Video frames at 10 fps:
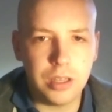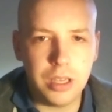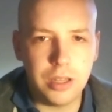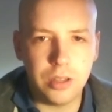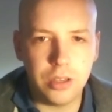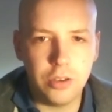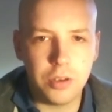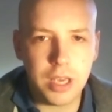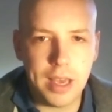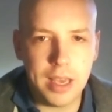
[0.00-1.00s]
the
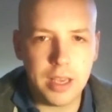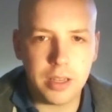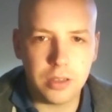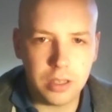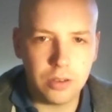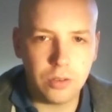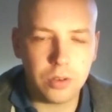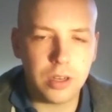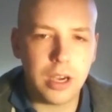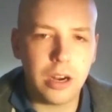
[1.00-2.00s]
UK and in
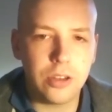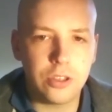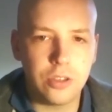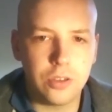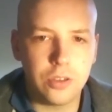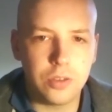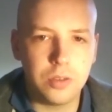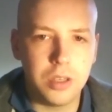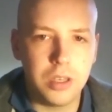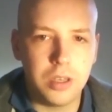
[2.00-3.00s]
Northern Ireland, you do
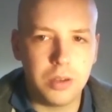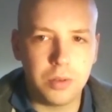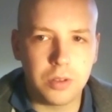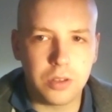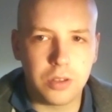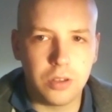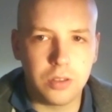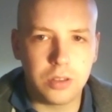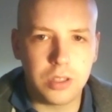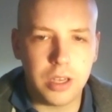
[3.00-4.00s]
what are
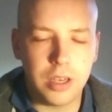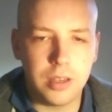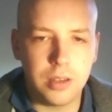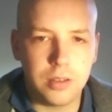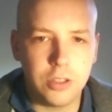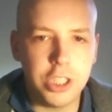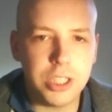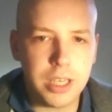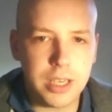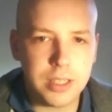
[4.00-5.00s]
called
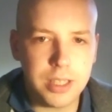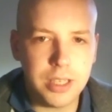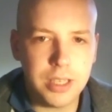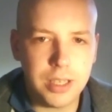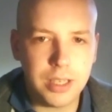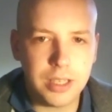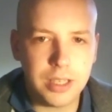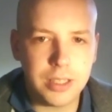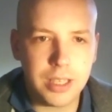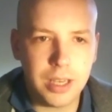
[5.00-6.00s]
GCSE
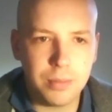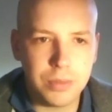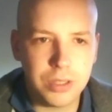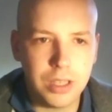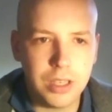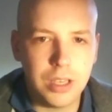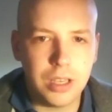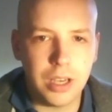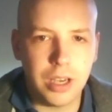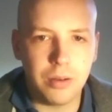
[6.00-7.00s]
exams,
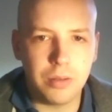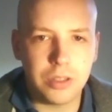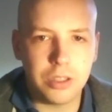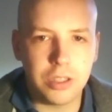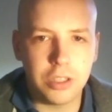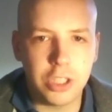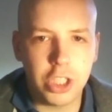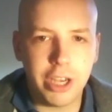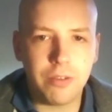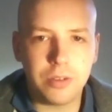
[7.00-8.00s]
which is a
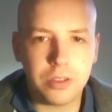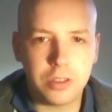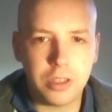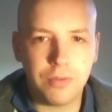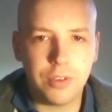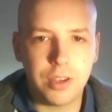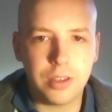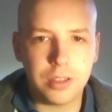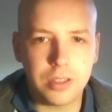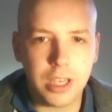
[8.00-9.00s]
general
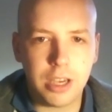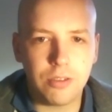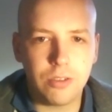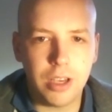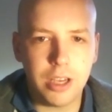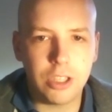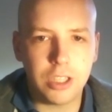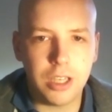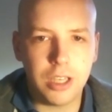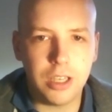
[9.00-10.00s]
certificate in secondary
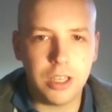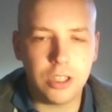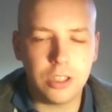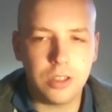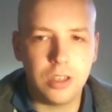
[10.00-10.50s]
education,